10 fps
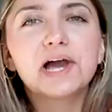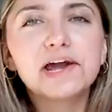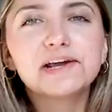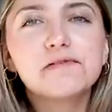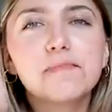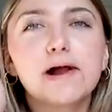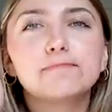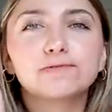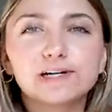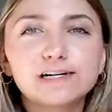I give my
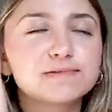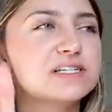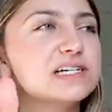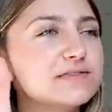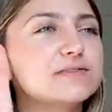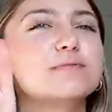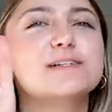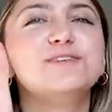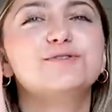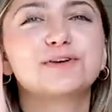props to
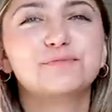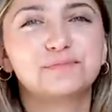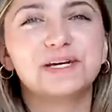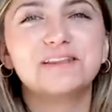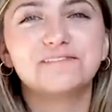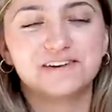everybody who can play the